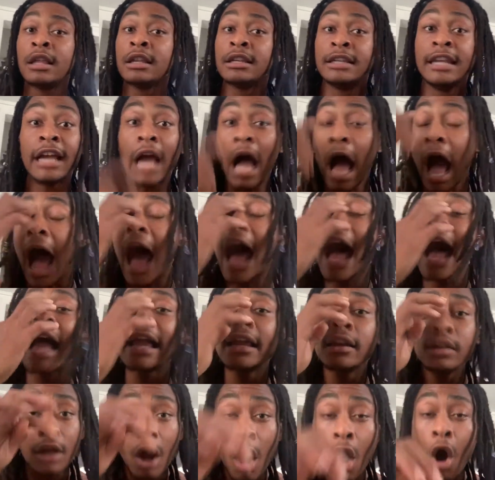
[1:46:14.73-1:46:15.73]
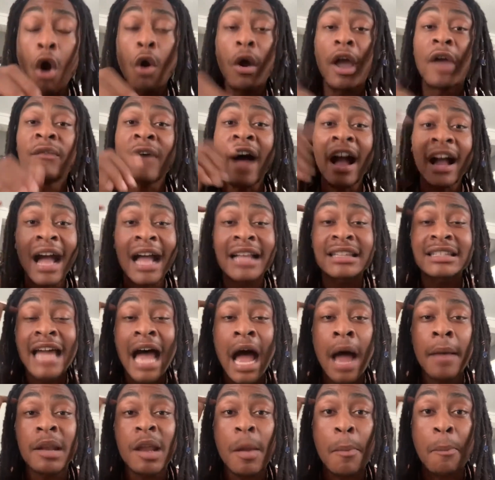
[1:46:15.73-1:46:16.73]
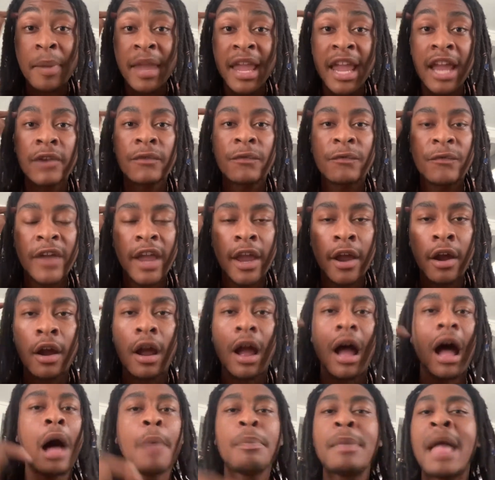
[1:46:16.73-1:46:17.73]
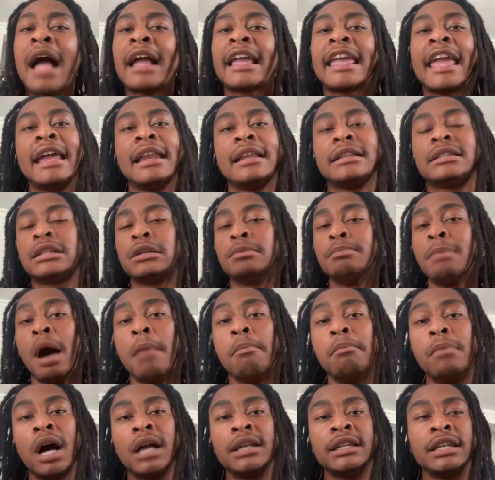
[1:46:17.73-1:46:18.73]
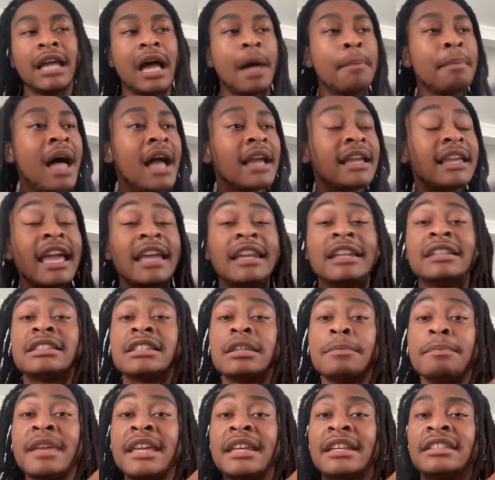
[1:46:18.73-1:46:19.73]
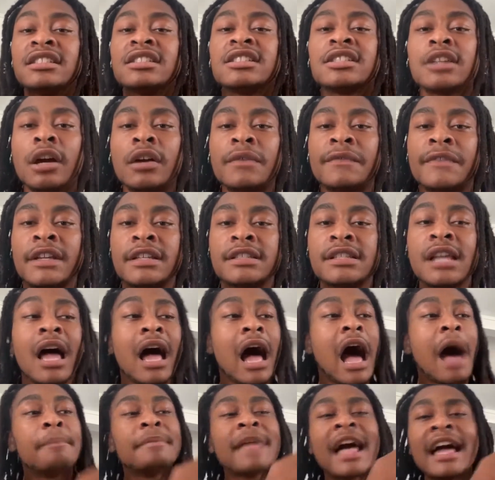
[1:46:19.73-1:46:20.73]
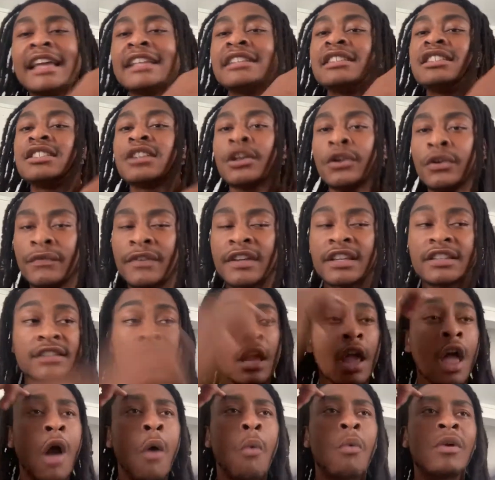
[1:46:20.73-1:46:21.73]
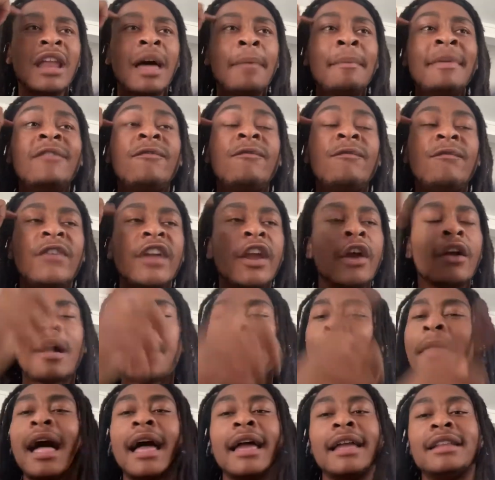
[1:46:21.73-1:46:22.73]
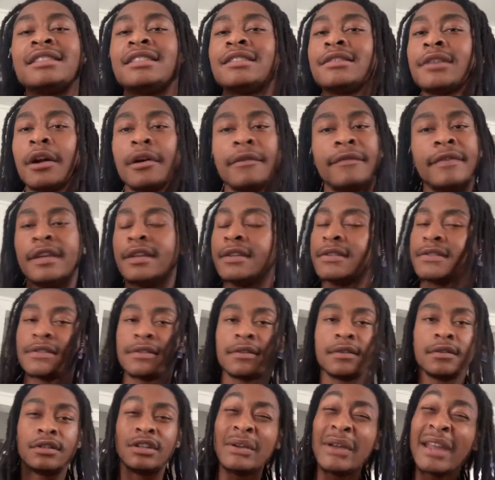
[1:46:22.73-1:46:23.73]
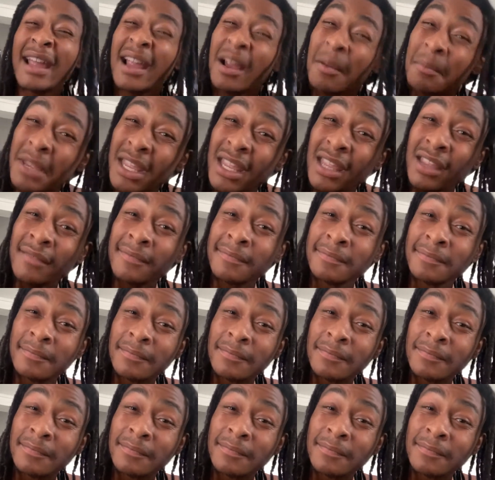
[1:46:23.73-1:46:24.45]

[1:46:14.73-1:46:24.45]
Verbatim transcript: Nigga, I know if I got time to be in fear, I'm not getting to my money. I'm not getting to being in service. I'm not in service. When I'm in fear, I'm not in service. Do you hear me?